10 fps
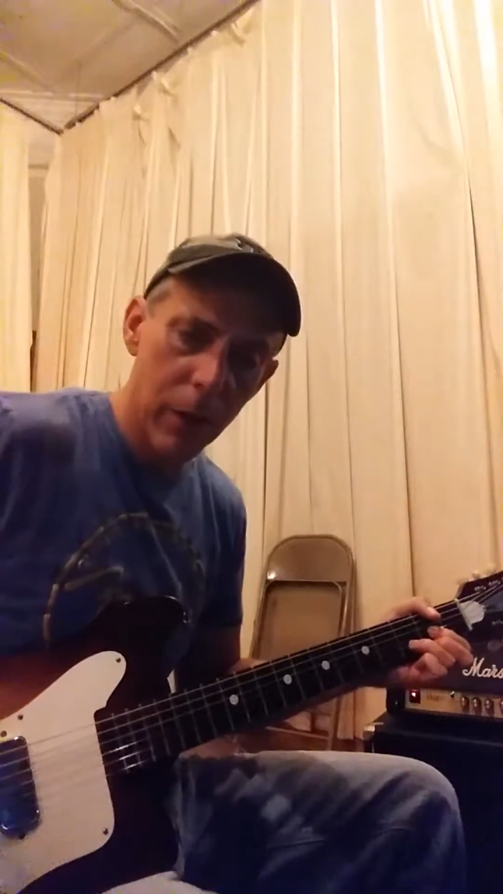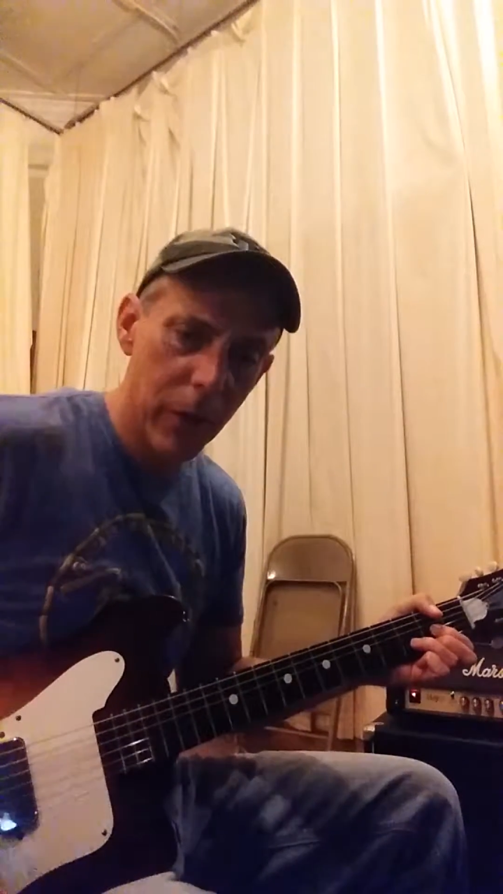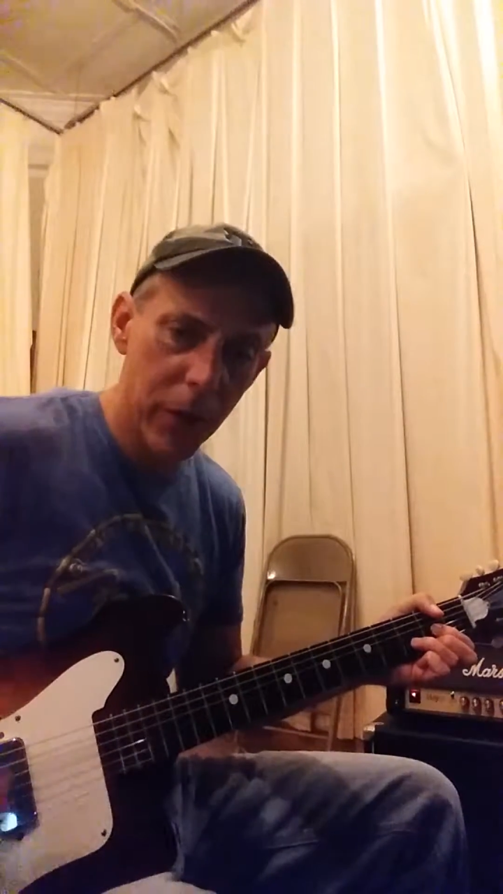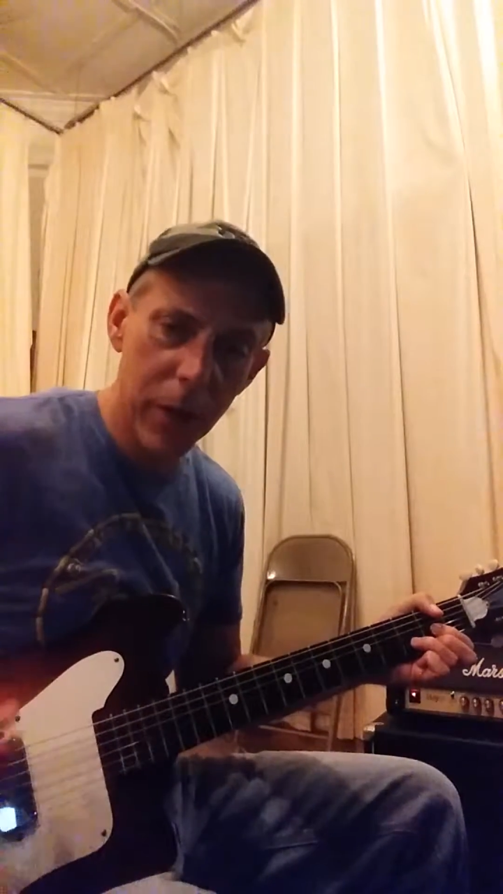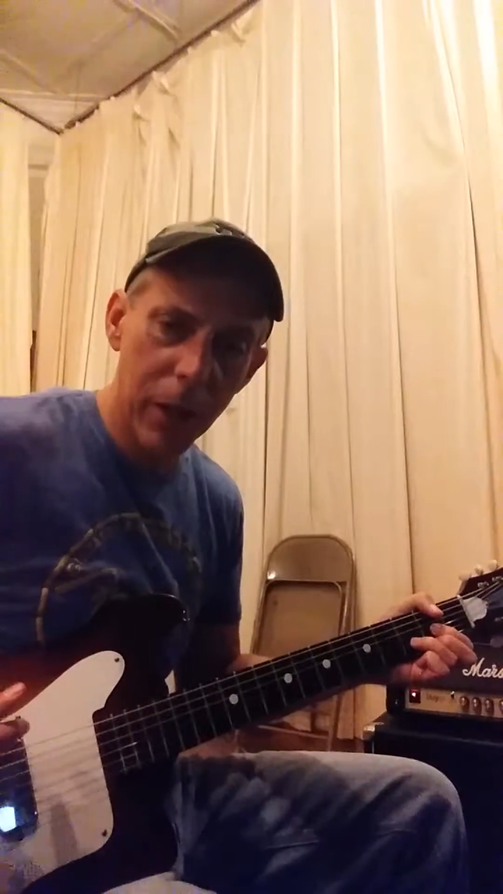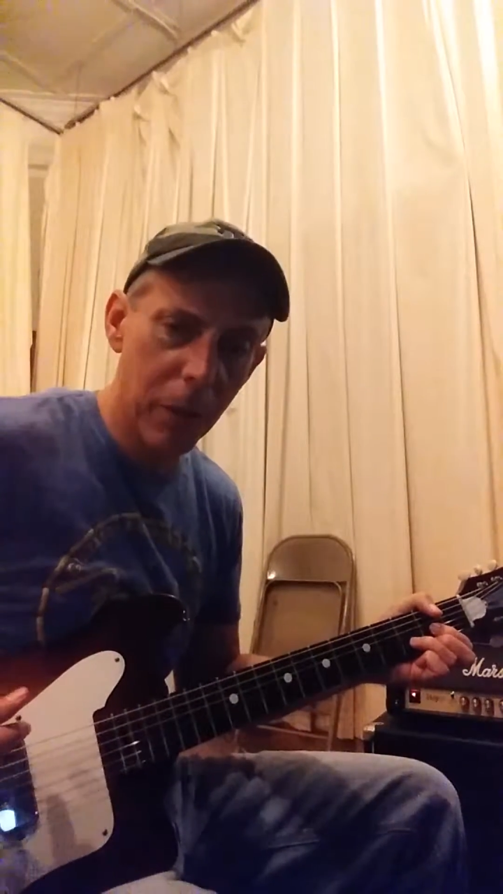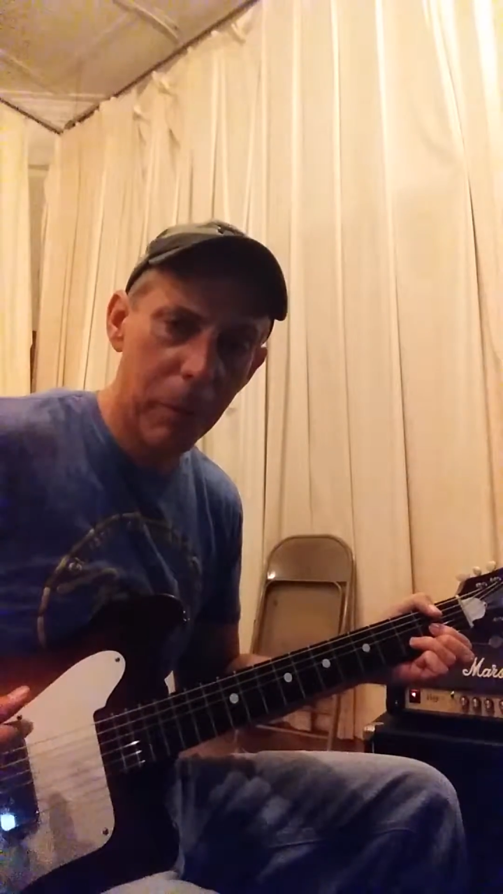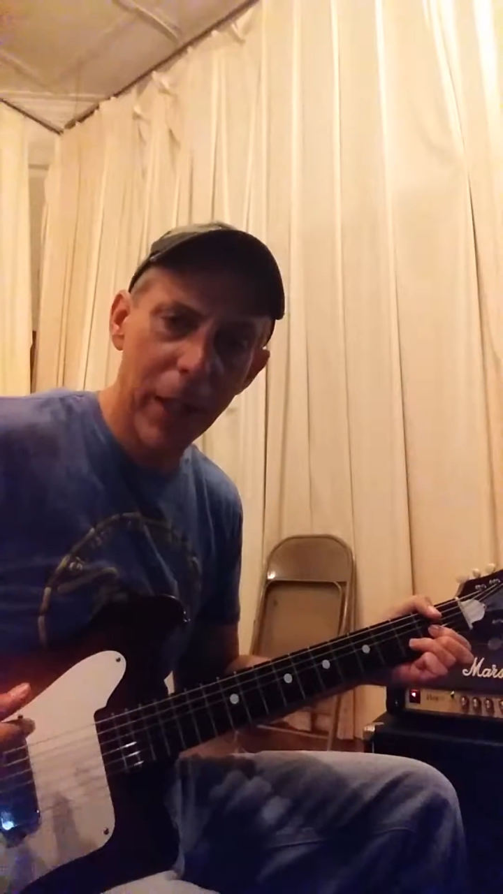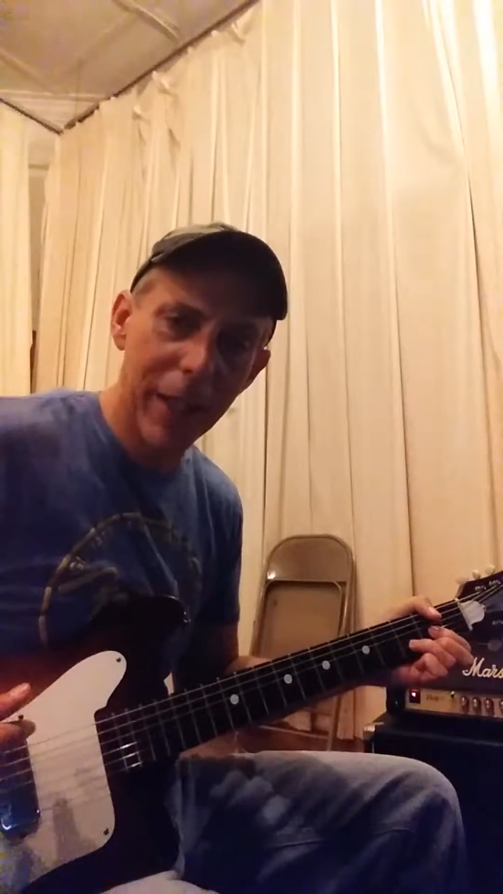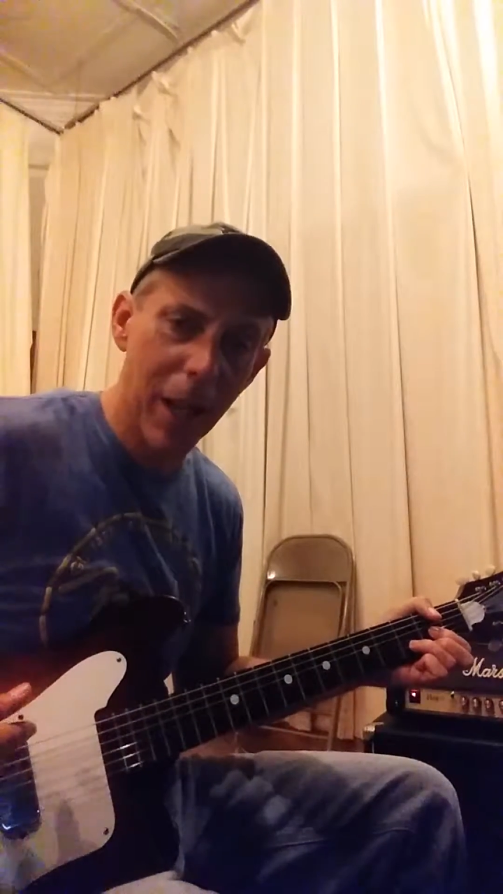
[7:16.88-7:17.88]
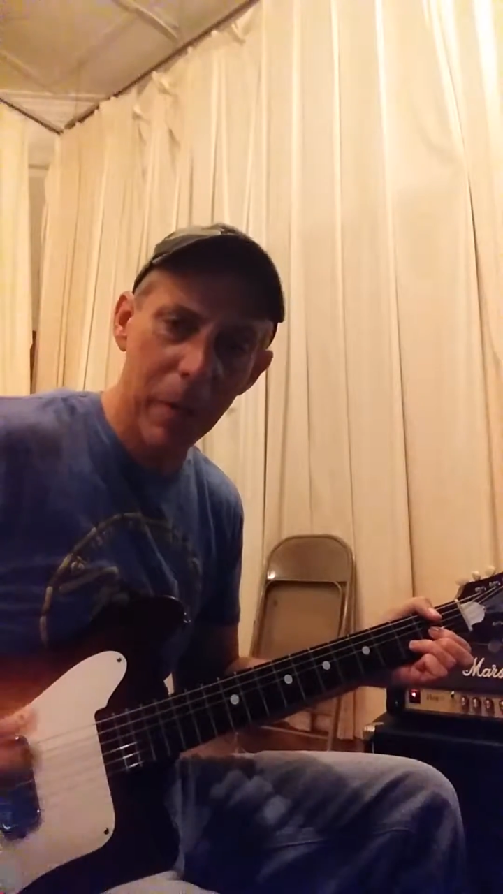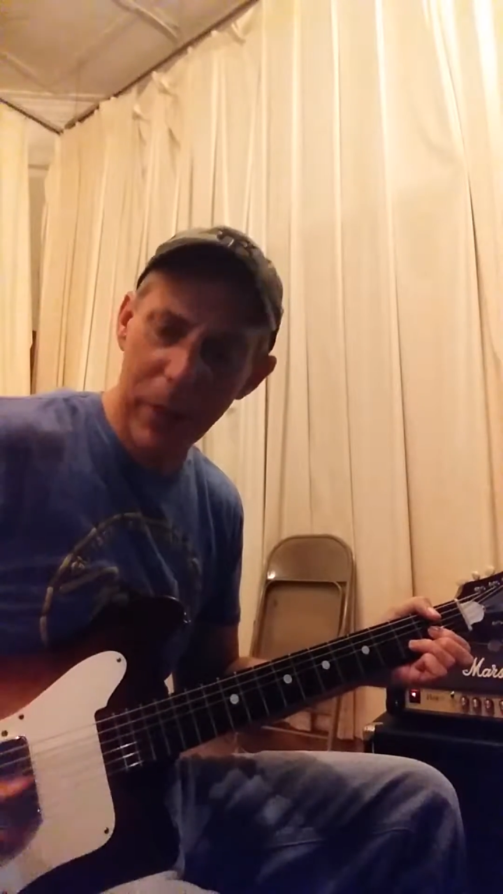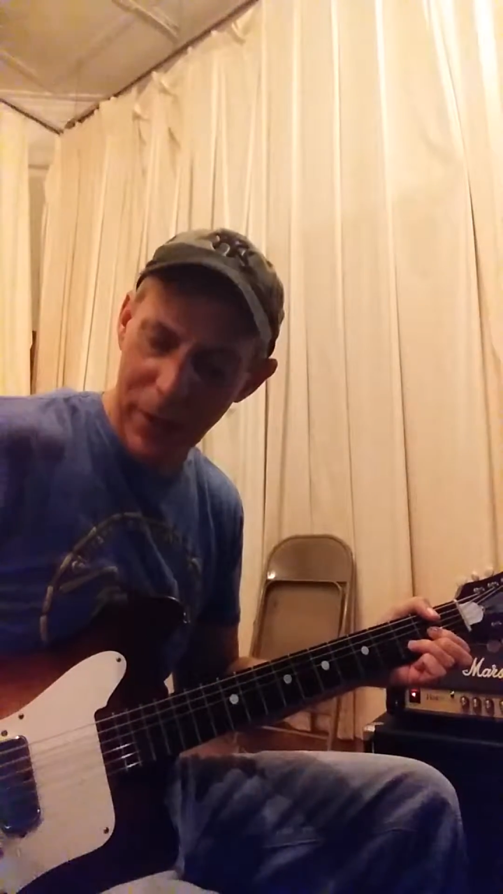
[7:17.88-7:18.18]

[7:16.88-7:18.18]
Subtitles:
This little pickup